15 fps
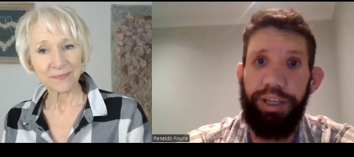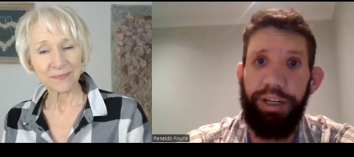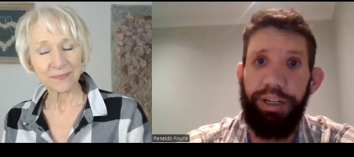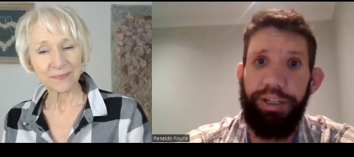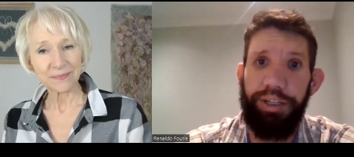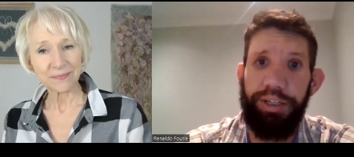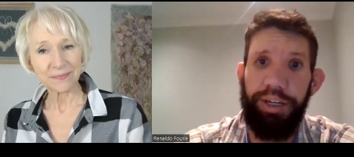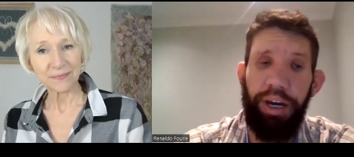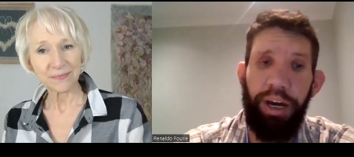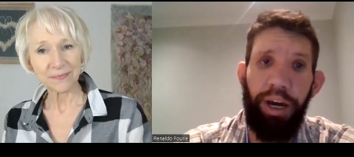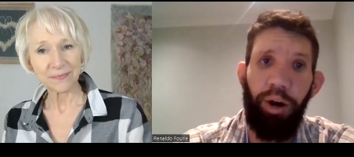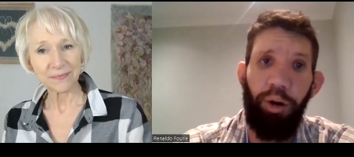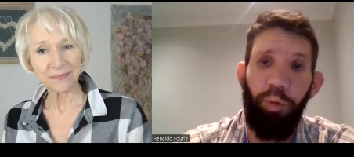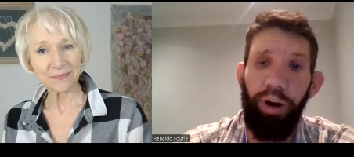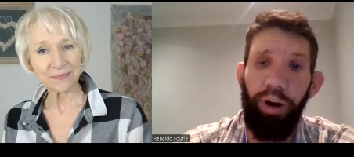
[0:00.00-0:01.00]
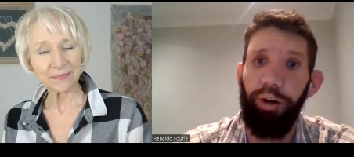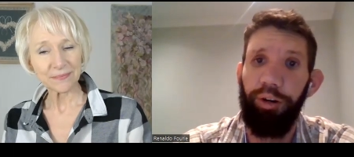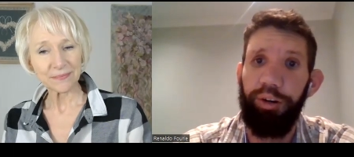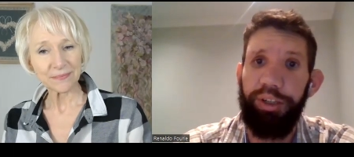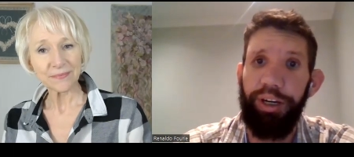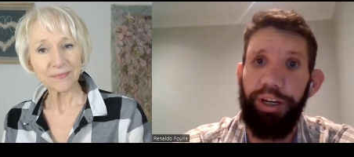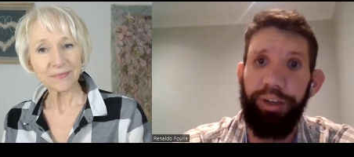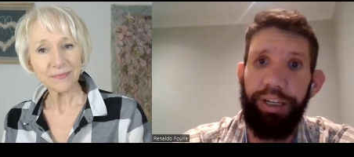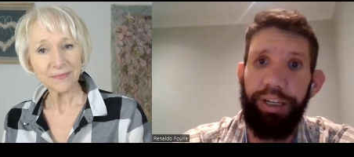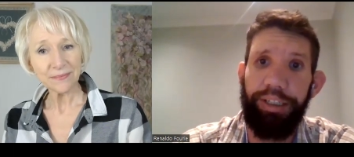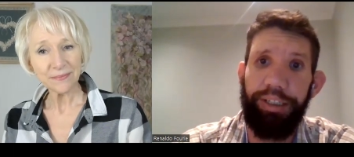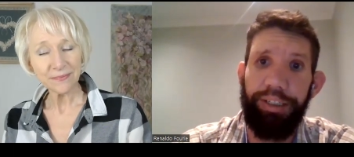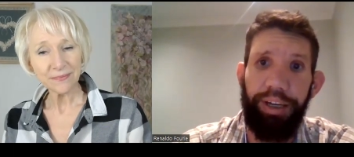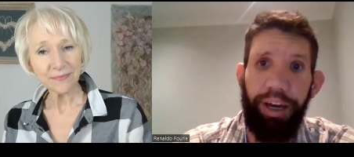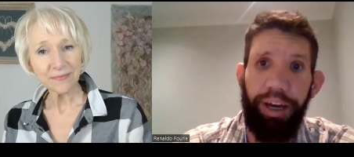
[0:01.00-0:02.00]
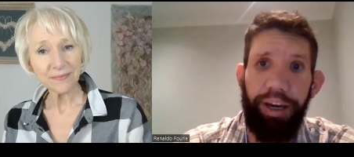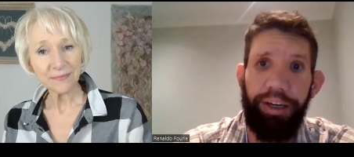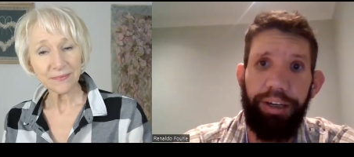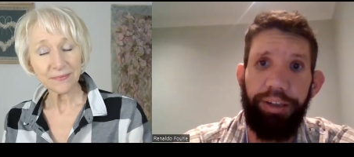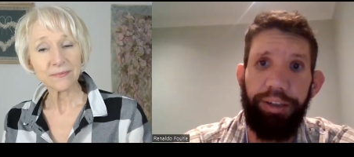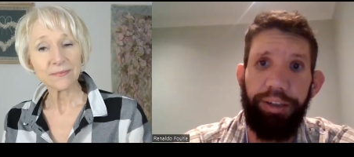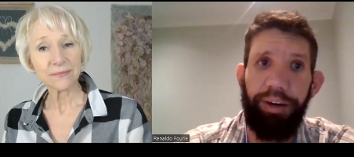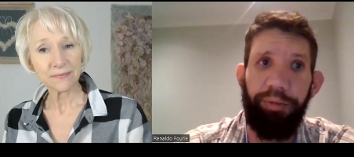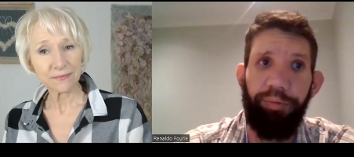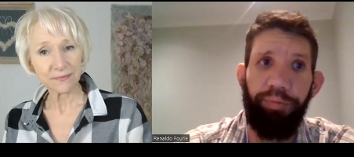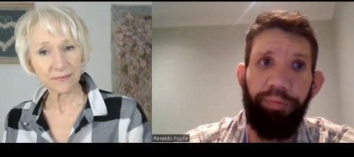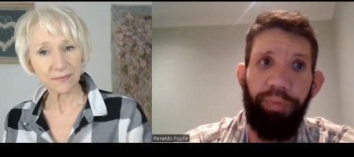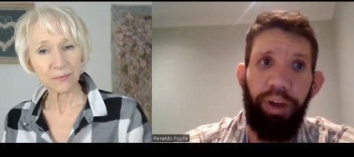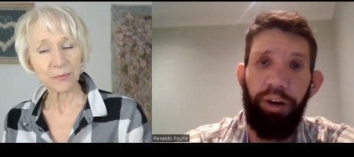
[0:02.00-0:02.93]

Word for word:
Speaker 1: stages when lockdown hit and um,